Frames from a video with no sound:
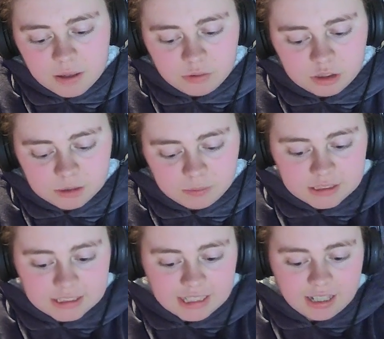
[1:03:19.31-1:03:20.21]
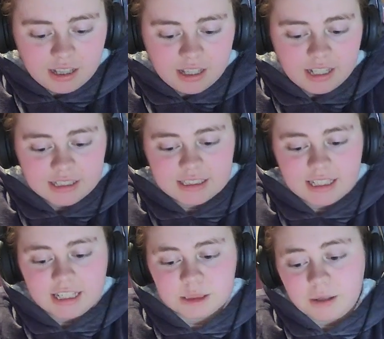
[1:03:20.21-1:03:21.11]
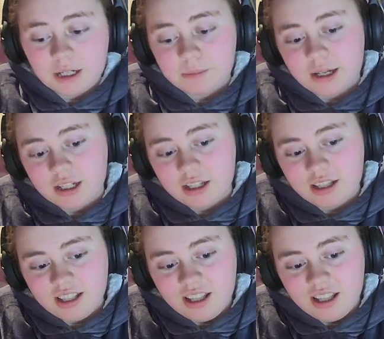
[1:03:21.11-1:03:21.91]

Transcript: brush and put it in his kid's backpack,